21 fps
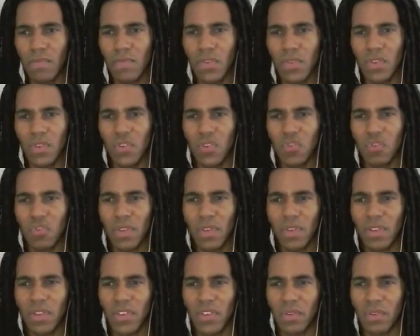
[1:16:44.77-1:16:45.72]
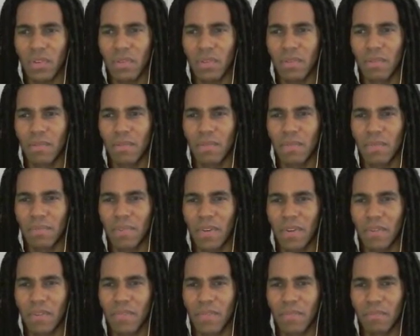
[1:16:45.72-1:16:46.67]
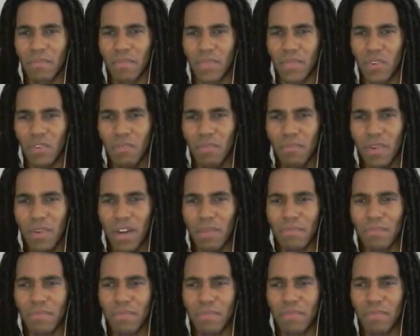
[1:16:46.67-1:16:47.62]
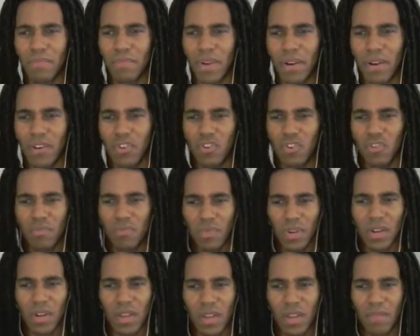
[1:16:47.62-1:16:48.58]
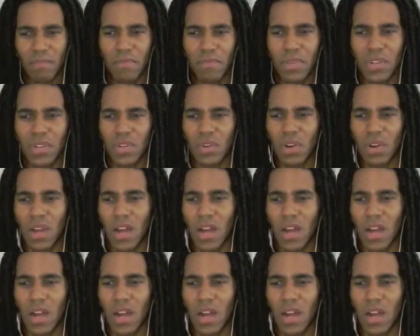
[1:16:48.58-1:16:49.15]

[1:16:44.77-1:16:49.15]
Shroomlock, Goombob, Paratrooper, and Mr.